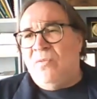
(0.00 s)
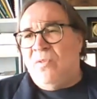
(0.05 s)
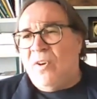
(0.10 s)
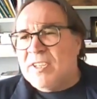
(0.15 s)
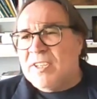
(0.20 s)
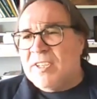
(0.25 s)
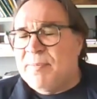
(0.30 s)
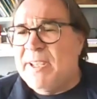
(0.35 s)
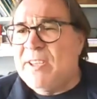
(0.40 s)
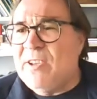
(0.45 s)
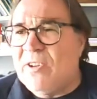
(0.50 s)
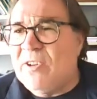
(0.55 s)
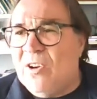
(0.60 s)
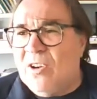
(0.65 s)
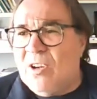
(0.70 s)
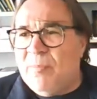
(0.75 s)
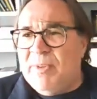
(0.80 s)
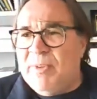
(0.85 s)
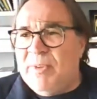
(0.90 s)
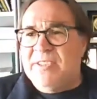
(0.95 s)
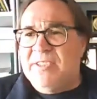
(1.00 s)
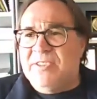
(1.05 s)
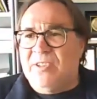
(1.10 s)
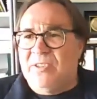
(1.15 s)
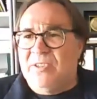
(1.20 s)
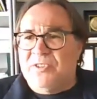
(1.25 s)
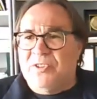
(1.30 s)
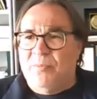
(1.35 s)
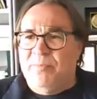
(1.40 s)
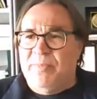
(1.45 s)
Forest bioeconomy is
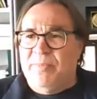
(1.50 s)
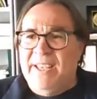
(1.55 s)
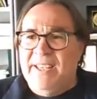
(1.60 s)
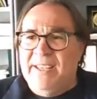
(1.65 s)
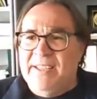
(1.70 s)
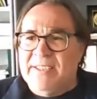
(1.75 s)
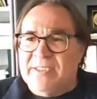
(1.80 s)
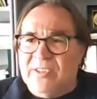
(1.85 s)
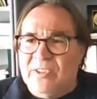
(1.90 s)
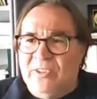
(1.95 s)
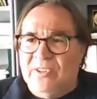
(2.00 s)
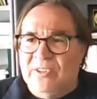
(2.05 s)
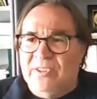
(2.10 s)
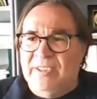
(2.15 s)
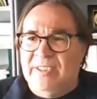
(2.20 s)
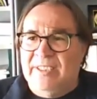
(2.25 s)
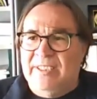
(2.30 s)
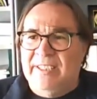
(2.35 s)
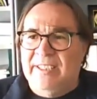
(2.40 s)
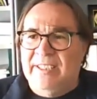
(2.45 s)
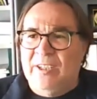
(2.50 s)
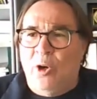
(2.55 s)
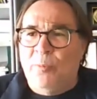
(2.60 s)
also based on the